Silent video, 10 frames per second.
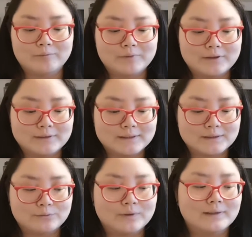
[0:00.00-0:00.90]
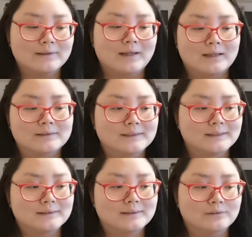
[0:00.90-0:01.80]
because while it has
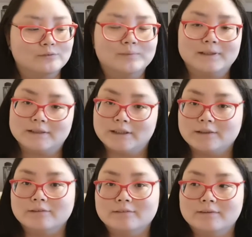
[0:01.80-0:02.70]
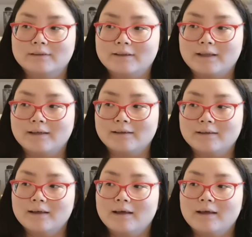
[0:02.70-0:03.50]
been a gendered thing,